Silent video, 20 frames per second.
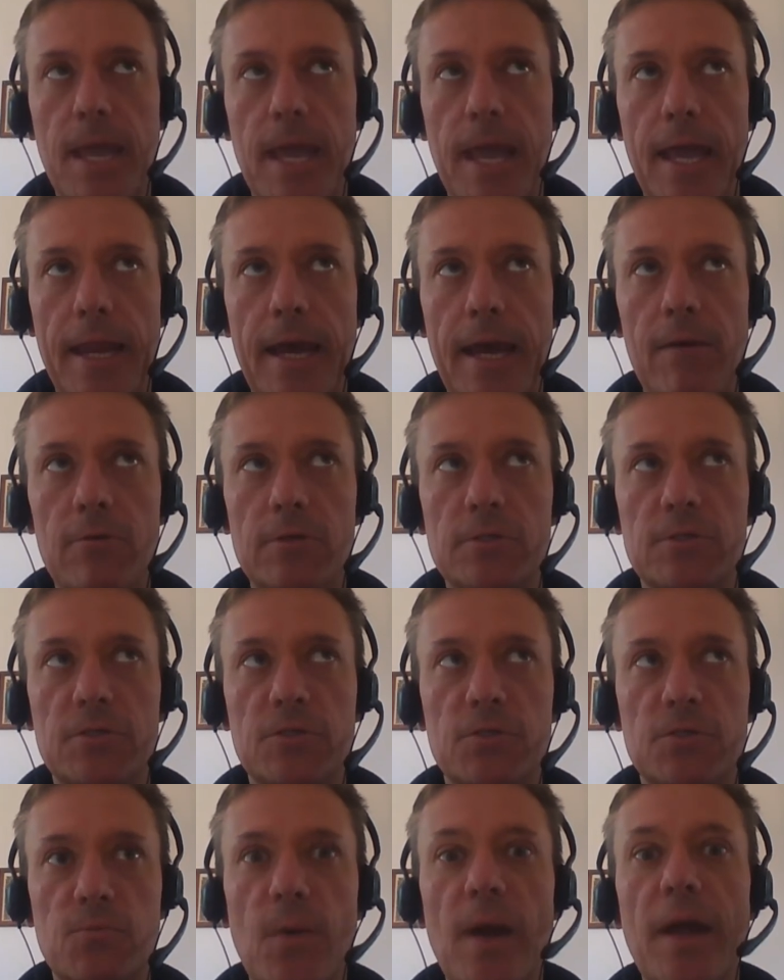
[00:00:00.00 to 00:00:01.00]
And I was
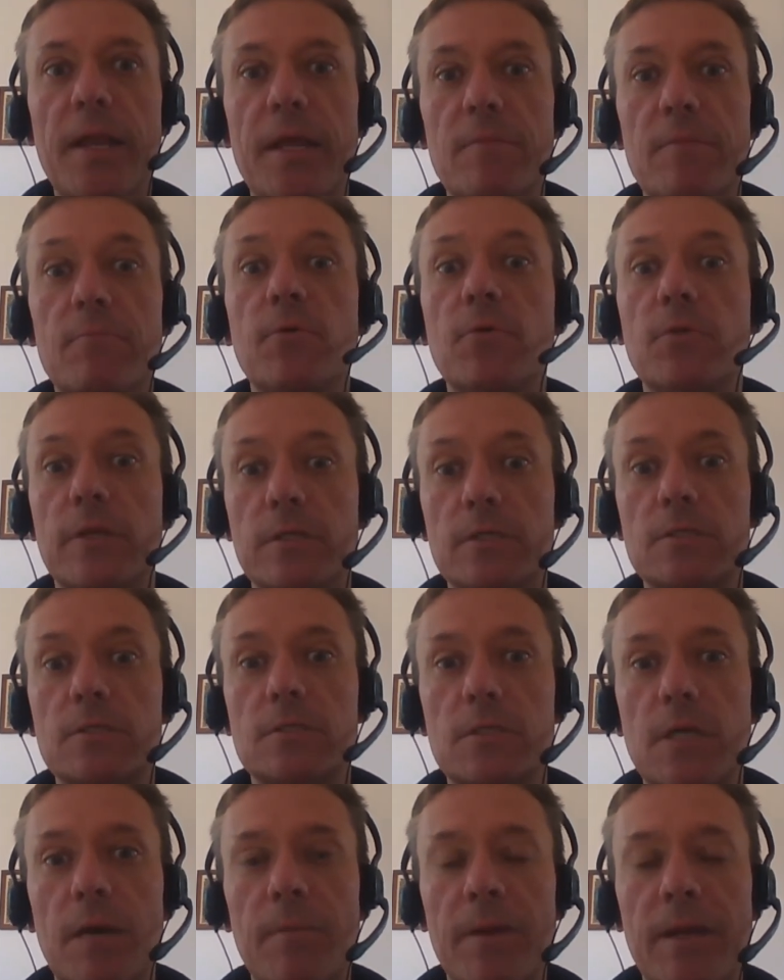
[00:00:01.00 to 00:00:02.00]
sweating
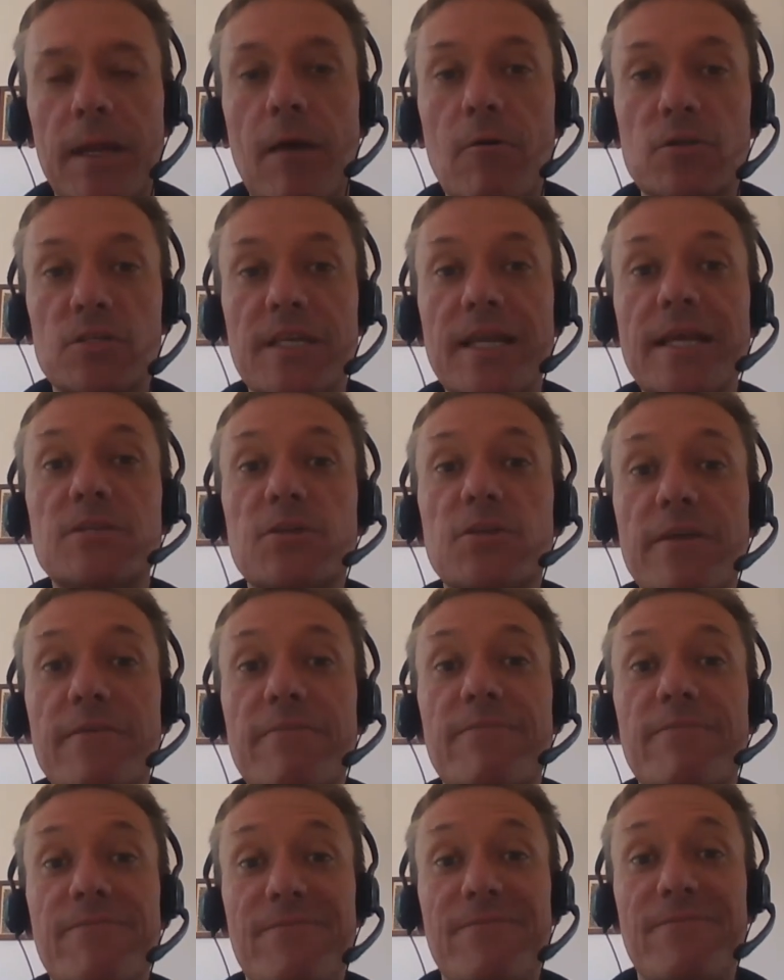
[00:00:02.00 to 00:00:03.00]
bullets. I mean, I was literally
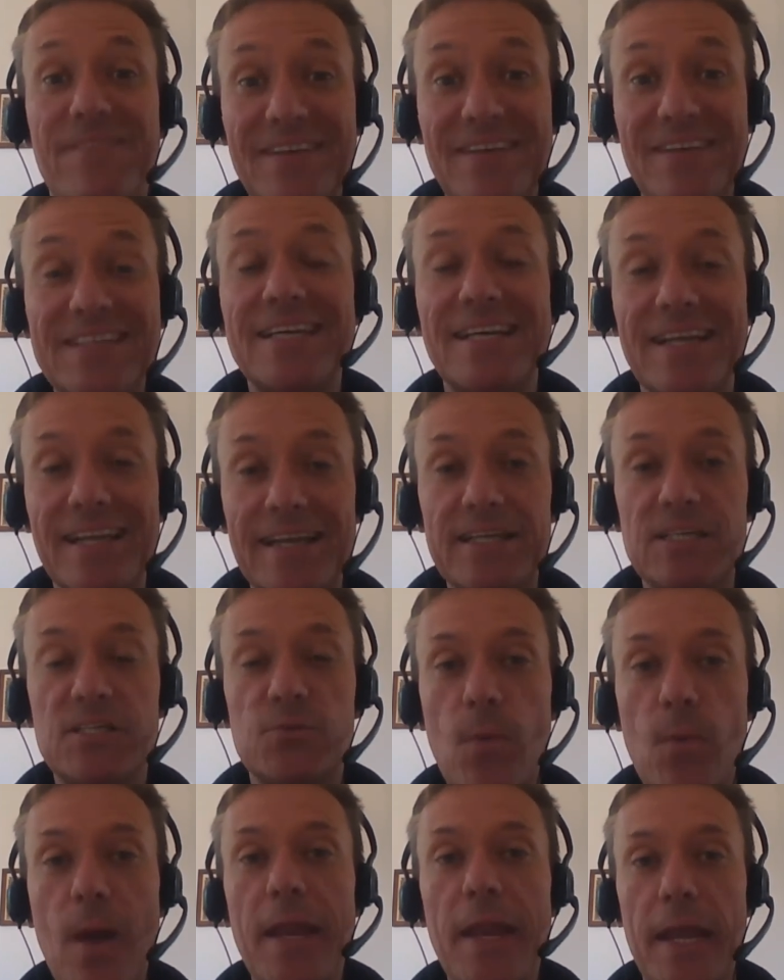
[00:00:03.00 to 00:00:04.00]
physically
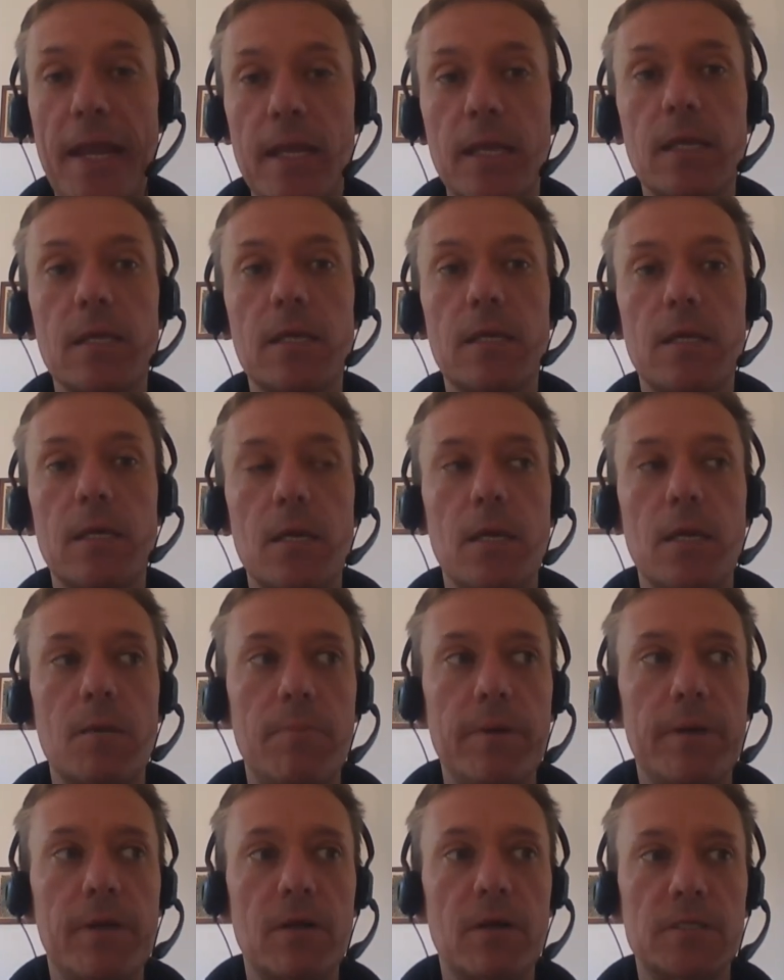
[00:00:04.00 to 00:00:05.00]
sweating
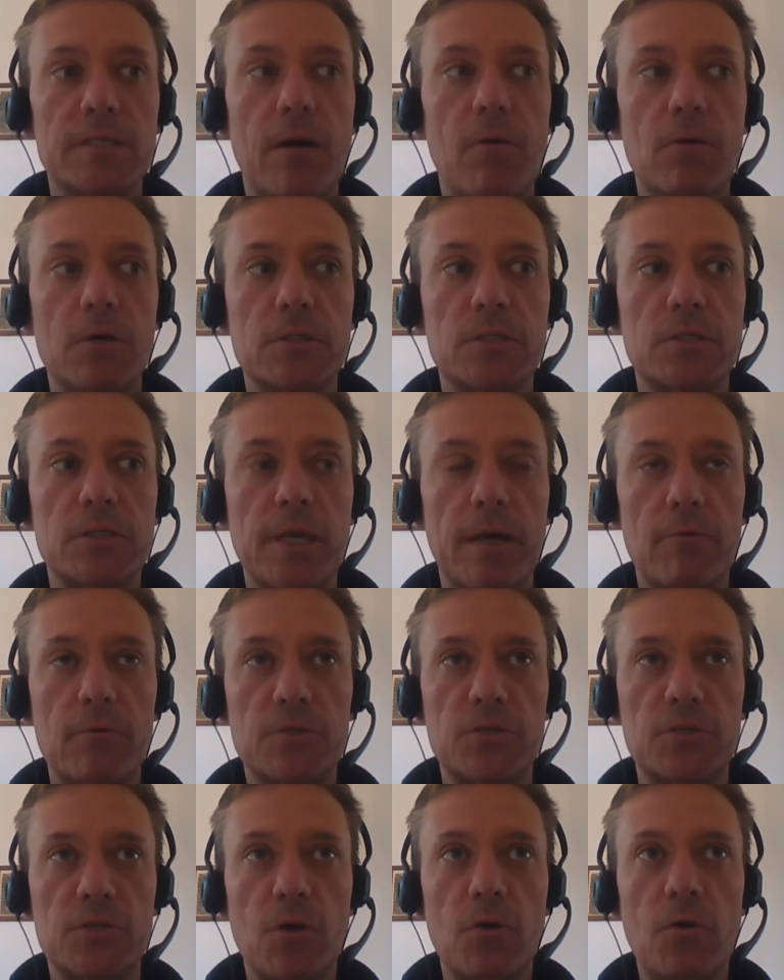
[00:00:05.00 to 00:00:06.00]
because I was
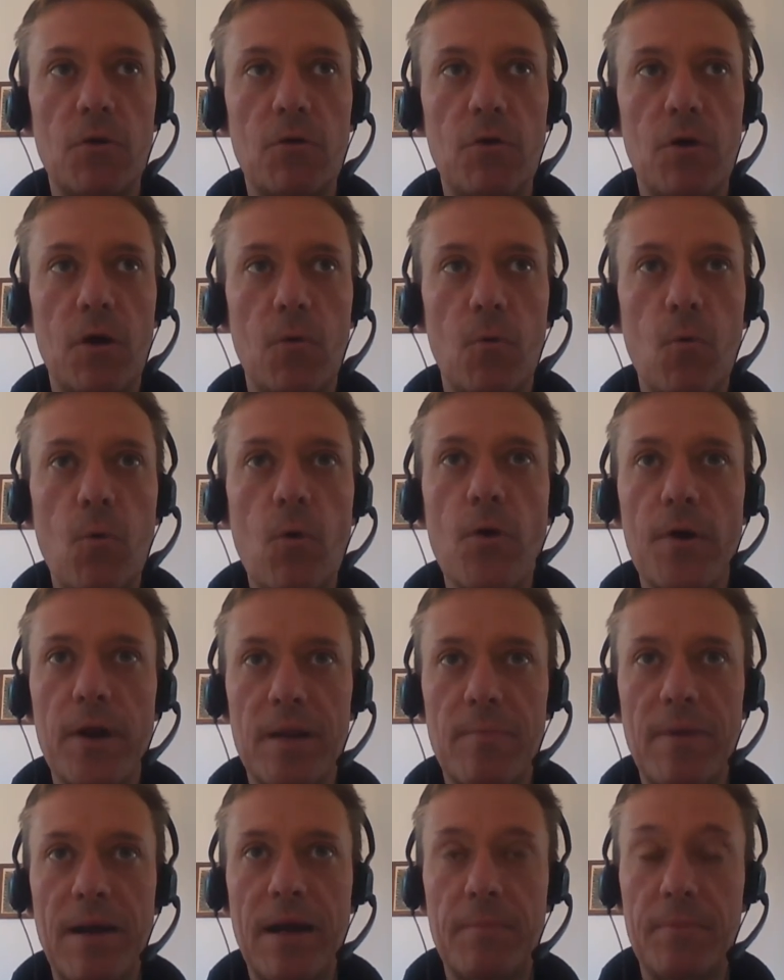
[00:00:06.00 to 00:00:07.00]
so
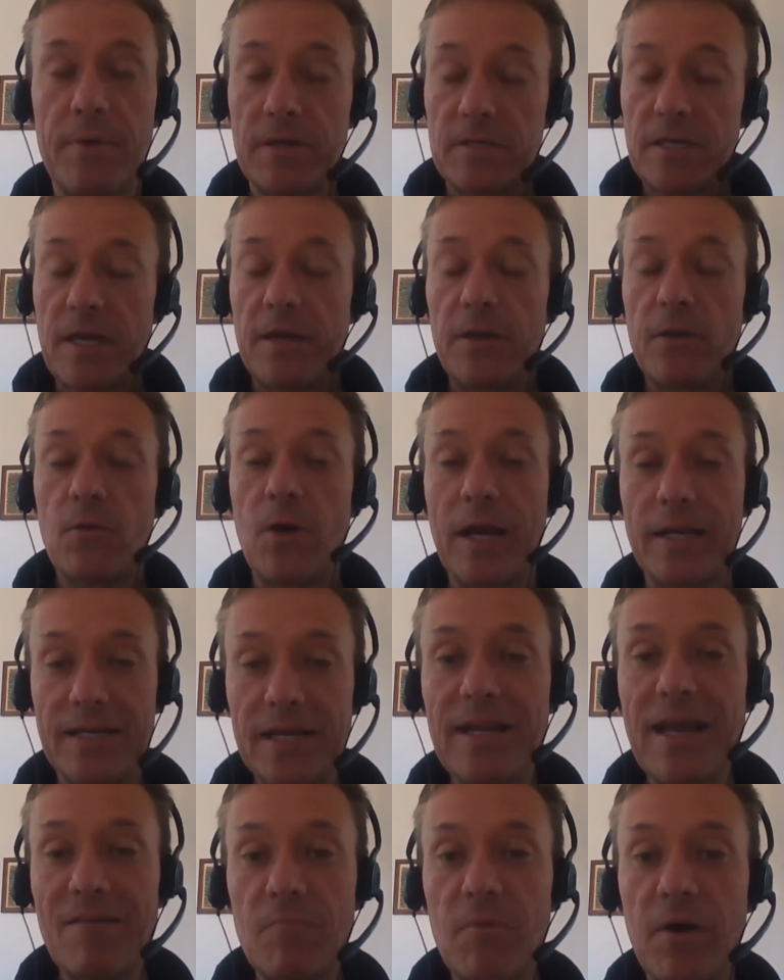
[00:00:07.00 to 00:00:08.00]
worried about it because I knew I
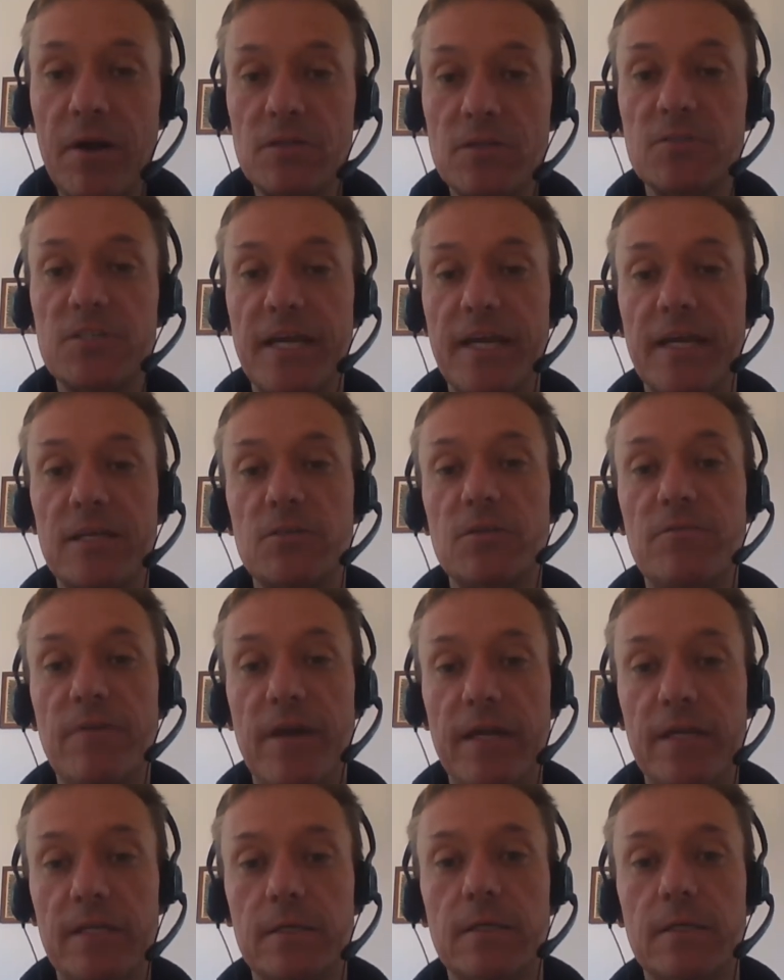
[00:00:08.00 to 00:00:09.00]
didn't have money to take it to the
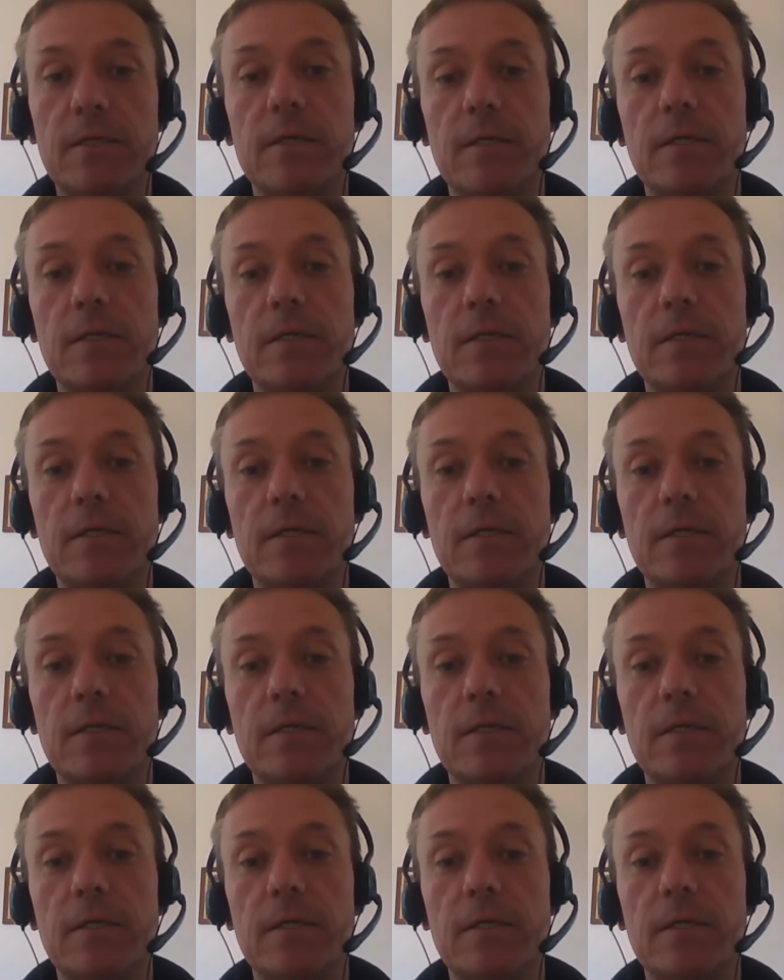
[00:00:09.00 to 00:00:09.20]
vet.